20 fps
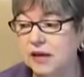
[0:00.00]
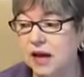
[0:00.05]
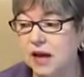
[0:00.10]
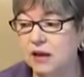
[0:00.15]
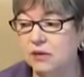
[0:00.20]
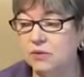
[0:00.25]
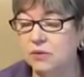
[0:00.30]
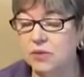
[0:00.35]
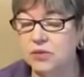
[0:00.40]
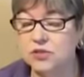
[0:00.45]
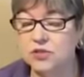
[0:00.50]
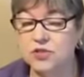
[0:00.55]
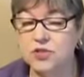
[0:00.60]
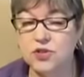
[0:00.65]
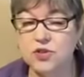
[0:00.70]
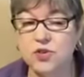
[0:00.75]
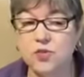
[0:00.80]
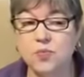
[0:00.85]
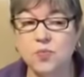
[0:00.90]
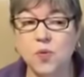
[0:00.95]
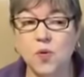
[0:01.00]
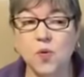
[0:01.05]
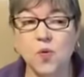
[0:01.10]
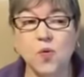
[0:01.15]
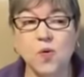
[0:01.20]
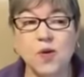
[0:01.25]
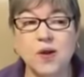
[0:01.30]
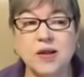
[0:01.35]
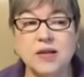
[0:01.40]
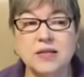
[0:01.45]
I was
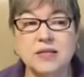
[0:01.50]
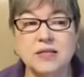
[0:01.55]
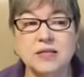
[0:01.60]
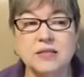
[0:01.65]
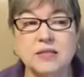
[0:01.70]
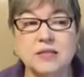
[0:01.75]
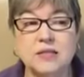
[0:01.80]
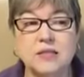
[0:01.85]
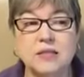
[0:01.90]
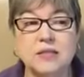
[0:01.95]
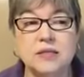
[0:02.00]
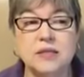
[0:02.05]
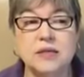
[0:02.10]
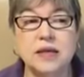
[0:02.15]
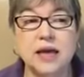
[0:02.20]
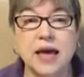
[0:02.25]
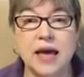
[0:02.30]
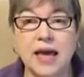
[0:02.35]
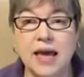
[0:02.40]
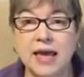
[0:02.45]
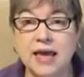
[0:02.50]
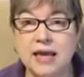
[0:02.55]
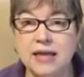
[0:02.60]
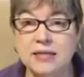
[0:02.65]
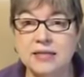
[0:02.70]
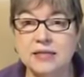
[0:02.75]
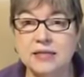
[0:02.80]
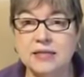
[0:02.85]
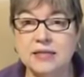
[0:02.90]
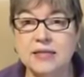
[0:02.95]
2.8
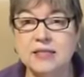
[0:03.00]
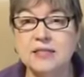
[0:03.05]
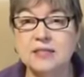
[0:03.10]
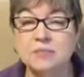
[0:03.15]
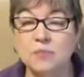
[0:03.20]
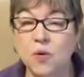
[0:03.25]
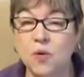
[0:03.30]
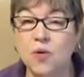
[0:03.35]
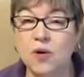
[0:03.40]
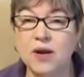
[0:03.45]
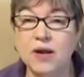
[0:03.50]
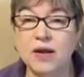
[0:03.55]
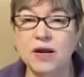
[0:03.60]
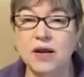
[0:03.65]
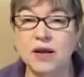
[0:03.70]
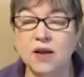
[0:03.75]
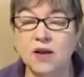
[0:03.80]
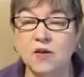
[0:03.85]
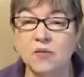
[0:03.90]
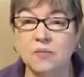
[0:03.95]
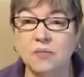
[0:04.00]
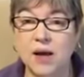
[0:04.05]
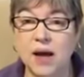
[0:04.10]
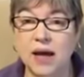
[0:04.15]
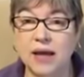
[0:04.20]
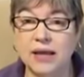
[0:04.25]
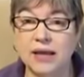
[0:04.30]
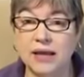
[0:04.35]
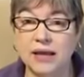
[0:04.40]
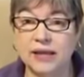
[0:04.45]
this morning on
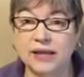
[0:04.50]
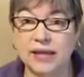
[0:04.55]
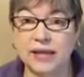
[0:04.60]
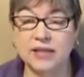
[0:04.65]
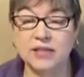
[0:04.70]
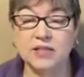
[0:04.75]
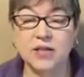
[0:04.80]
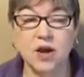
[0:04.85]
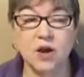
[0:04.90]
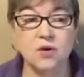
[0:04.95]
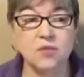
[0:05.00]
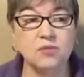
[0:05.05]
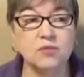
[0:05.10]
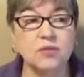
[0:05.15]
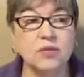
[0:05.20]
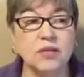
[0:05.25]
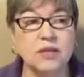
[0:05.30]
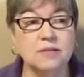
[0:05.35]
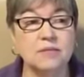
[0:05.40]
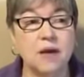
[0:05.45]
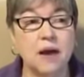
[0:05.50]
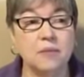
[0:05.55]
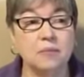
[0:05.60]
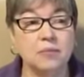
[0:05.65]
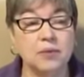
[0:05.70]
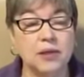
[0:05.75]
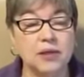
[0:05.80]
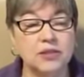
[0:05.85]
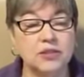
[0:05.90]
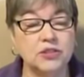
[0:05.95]
my ketones in my
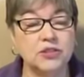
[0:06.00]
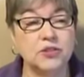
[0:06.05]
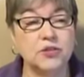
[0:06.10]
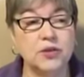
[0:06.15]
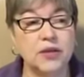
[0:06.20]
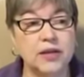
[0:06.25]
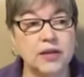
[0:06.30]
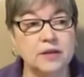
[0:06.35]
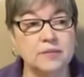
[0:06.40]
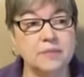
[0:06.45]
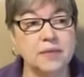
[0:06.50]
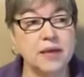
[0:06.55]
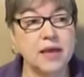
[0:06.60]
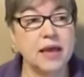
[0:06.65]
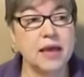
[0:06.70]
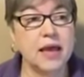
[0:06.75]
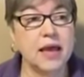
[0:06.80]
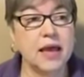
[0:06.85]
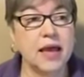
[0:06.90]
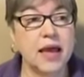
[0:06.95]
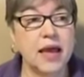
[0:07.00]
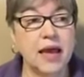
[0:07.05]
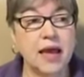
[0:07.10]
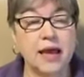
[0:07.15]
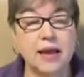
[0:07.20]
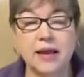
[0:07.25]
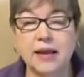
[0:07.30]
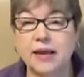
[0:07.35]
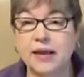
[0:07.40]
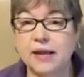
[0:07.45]
bloodstream.
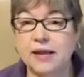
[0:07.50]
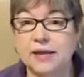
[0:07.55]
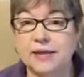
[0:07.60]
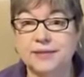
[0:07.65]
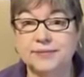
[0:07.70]
And